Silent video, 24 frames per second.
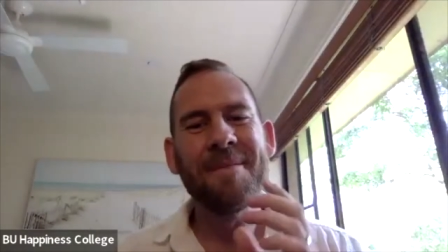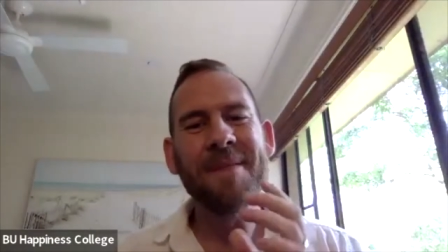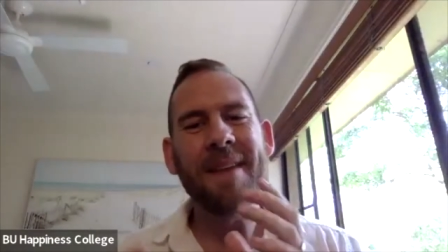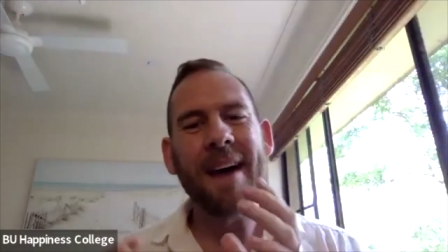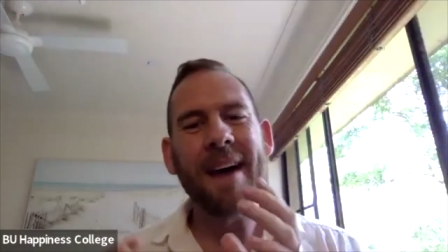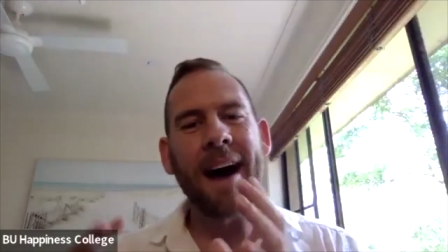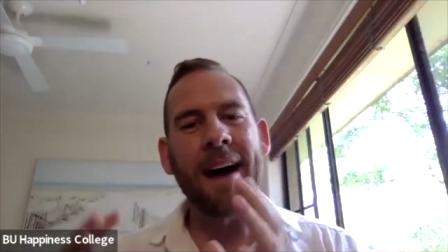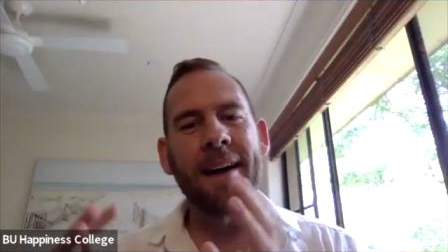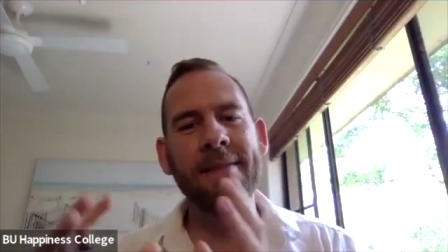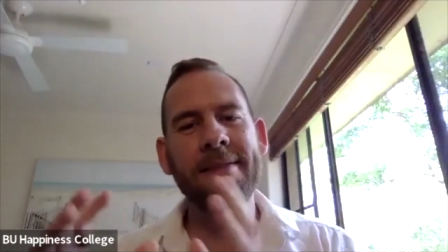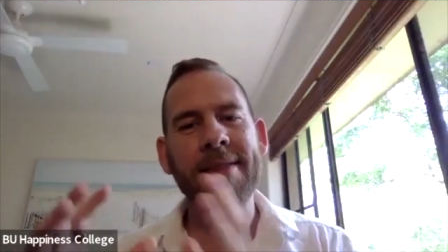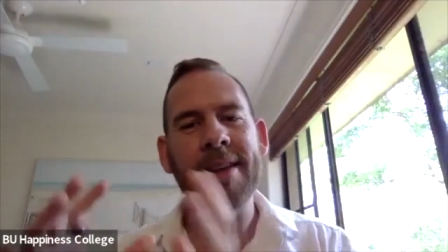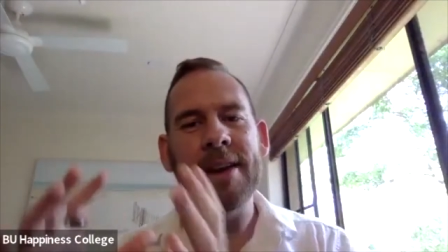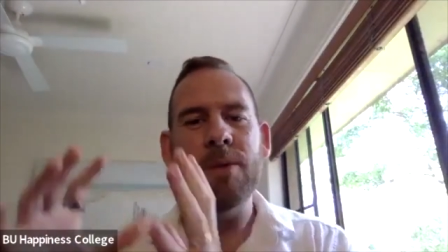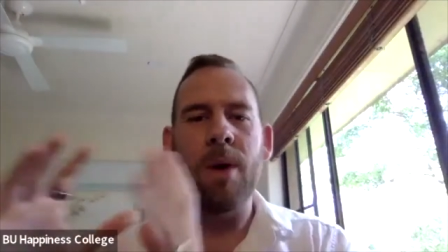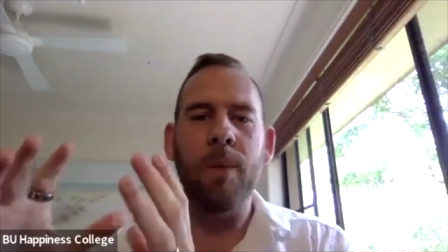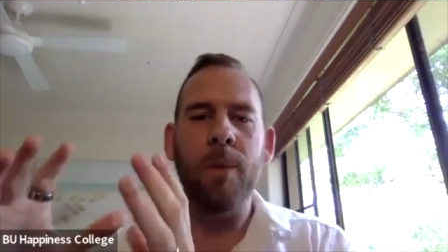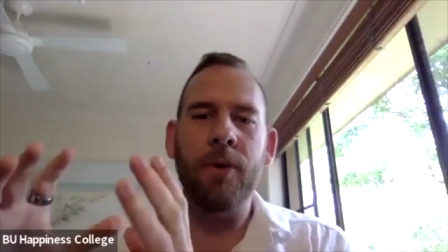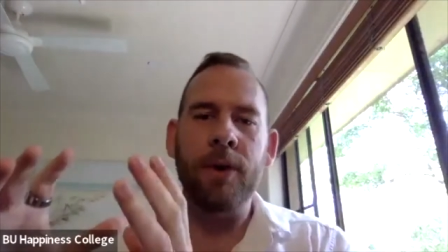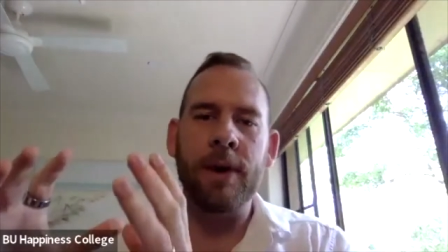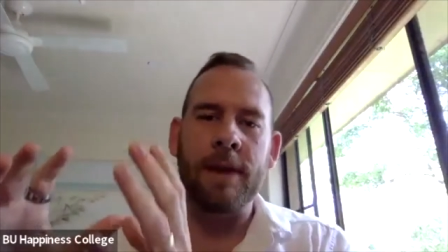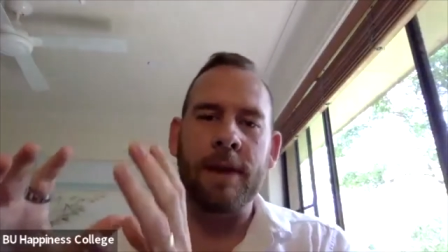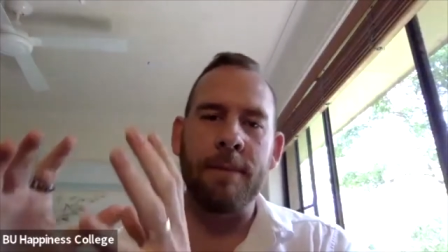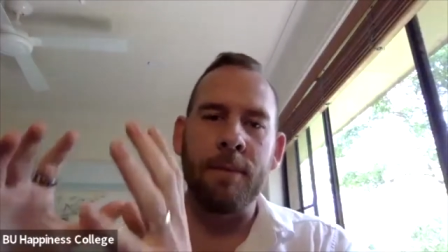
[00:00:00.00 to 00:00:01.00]
I think what
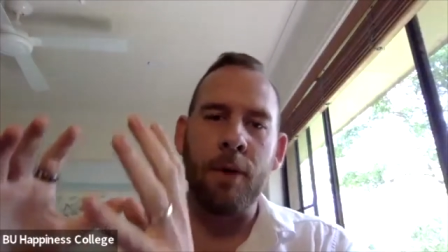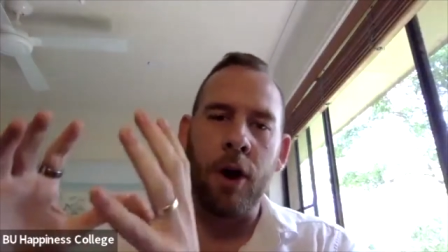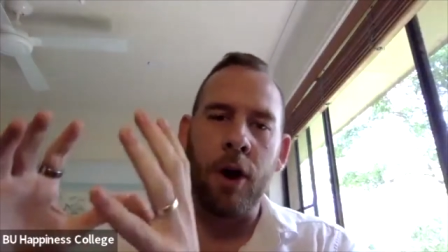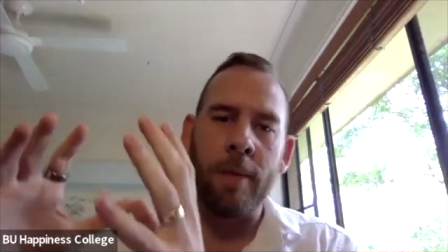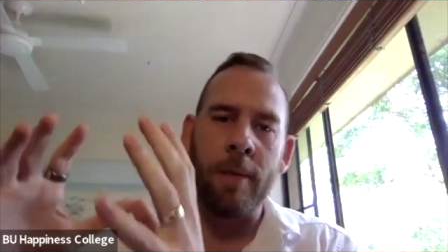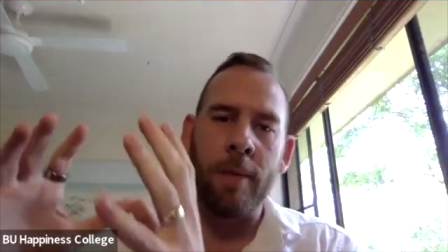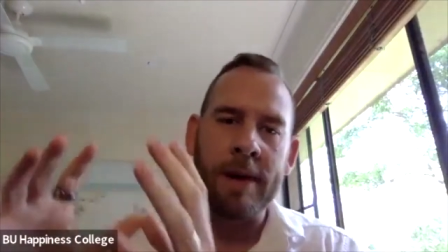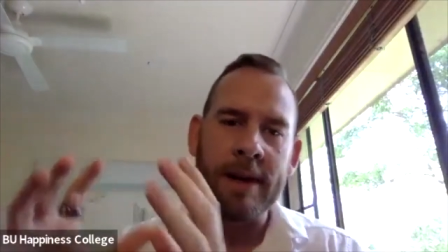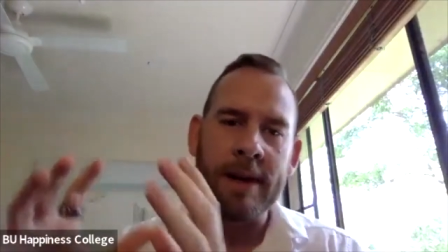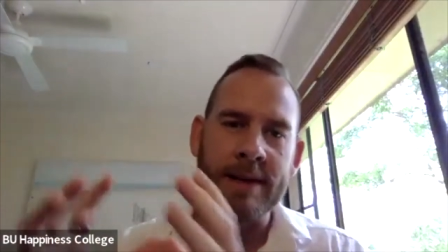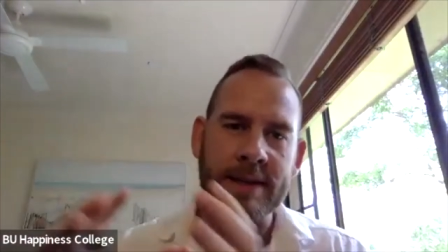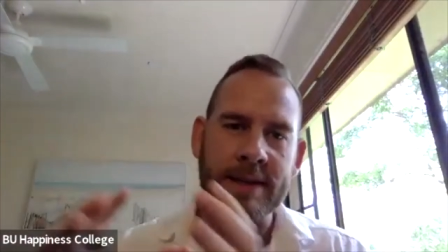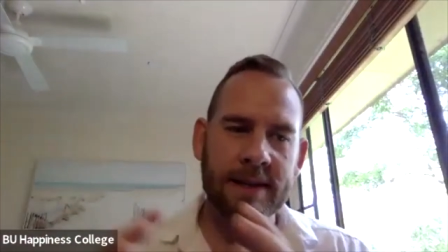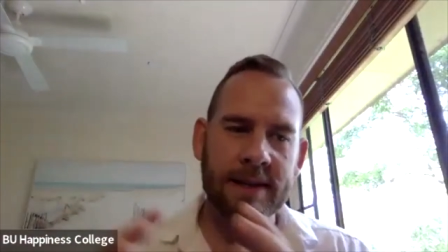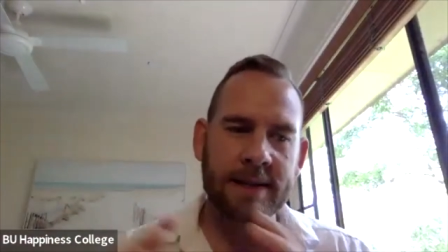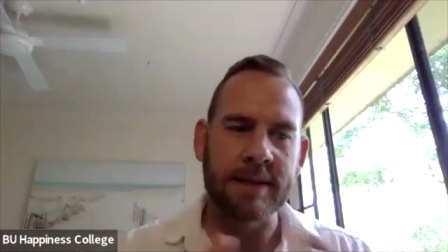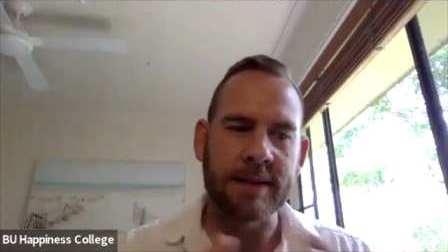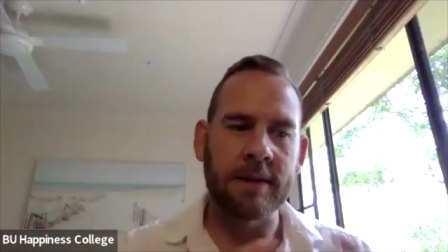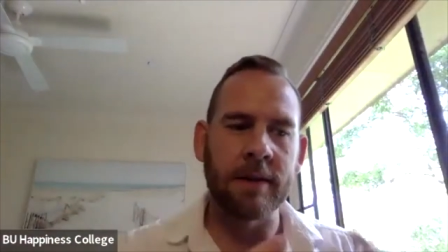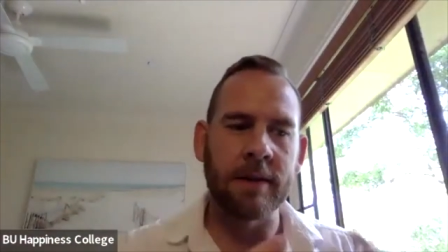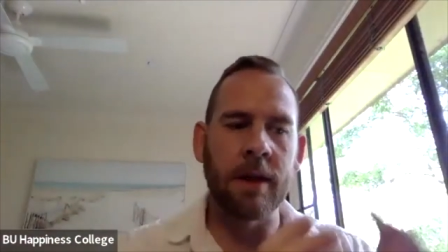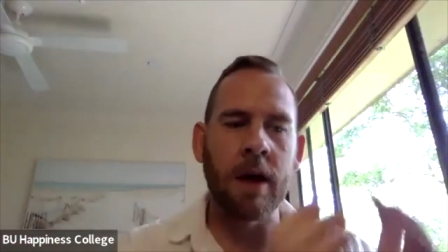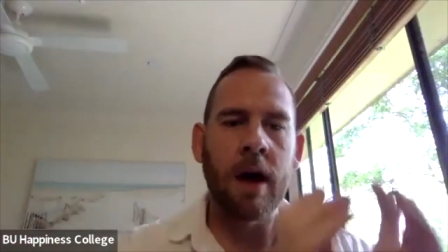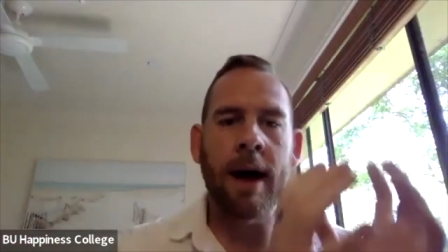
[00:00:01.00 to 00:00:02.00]
we're in at the moment is the
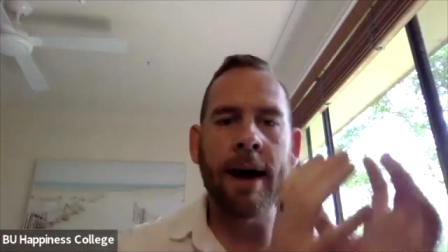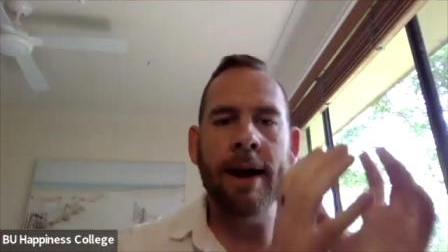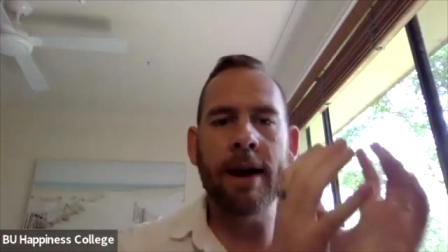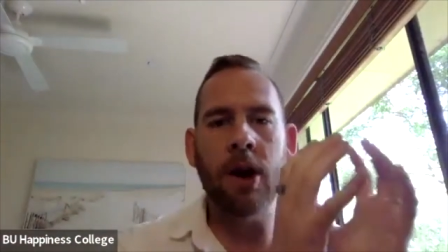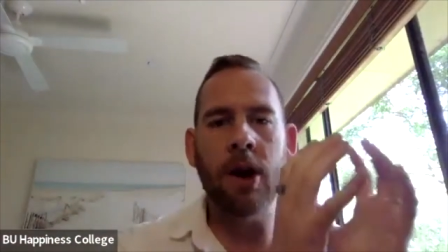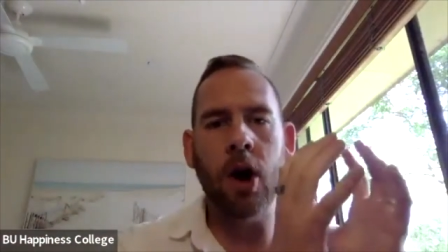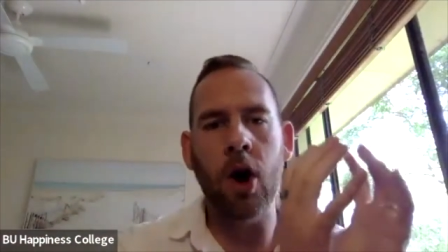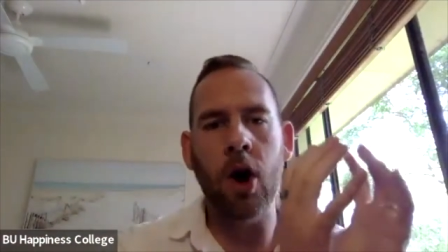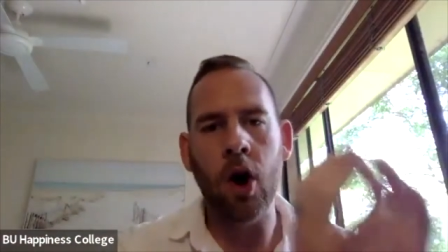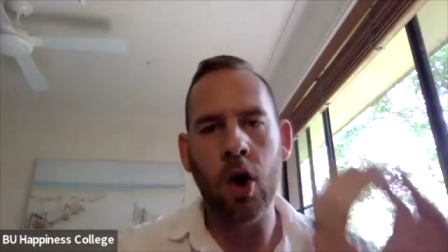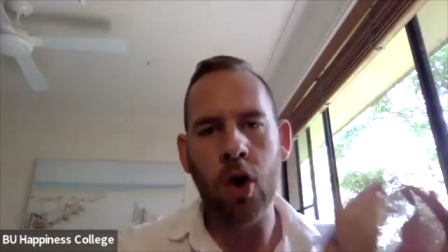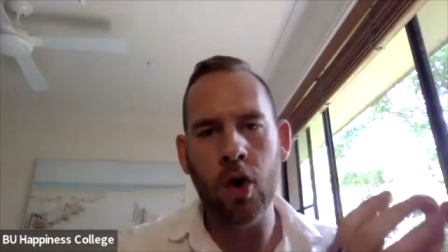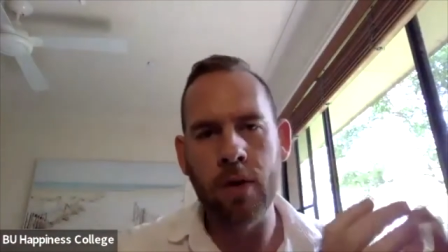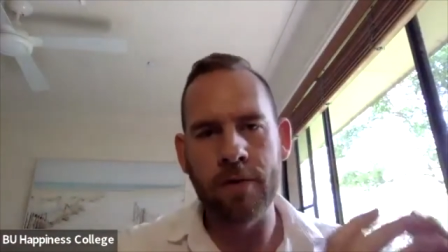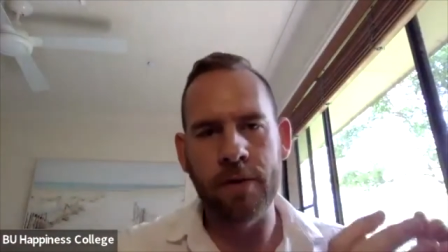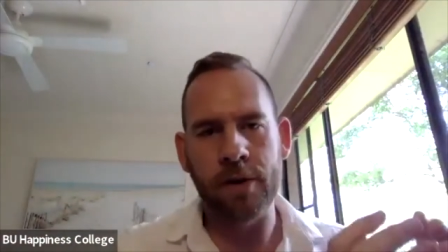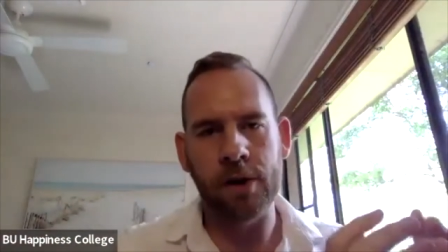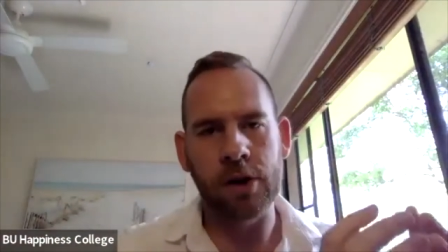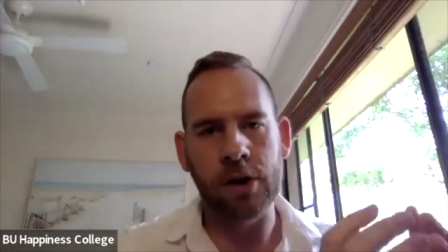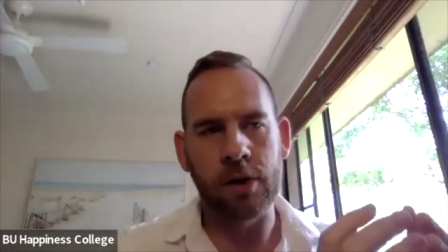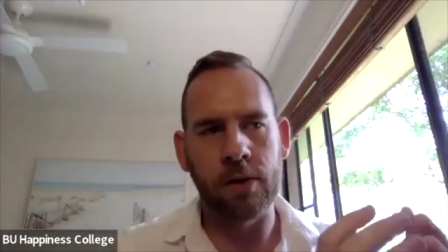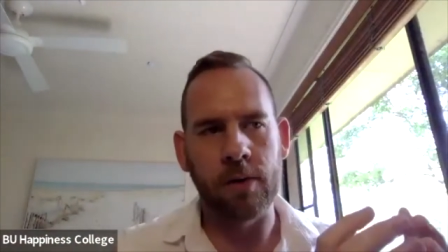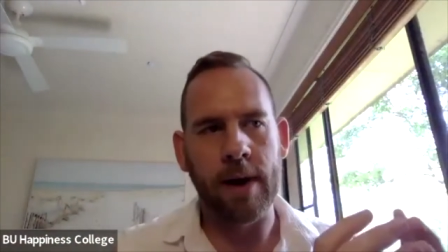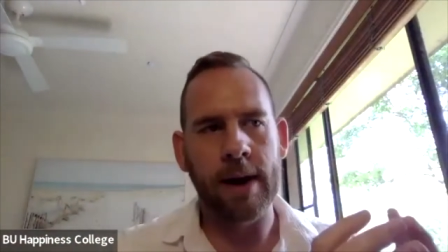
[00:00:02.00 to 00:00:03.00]
slight
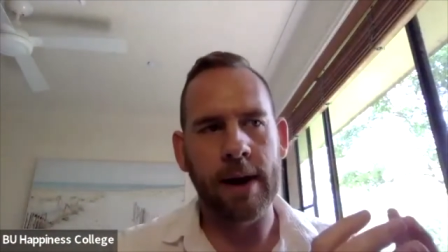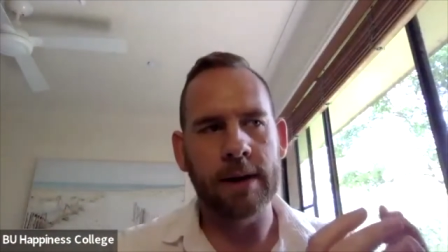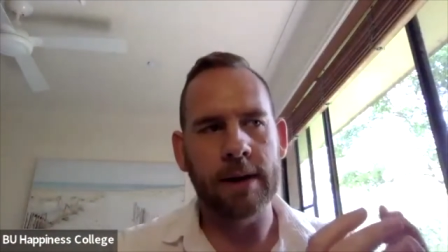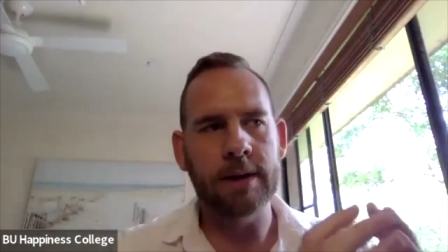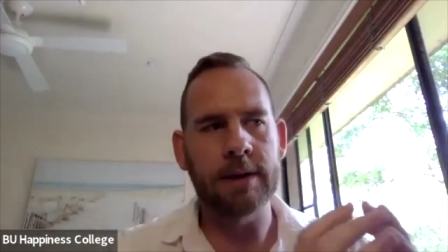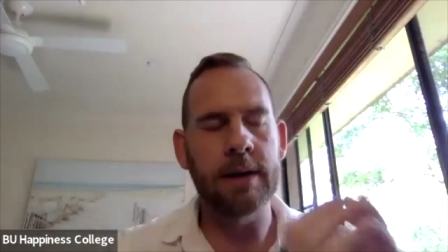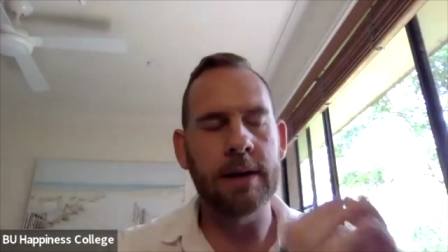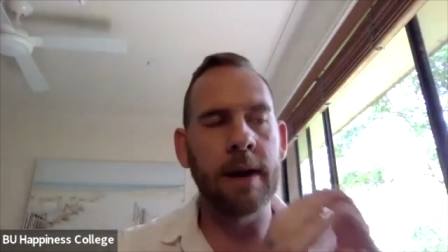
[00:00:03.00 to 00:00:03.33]
overcorrect.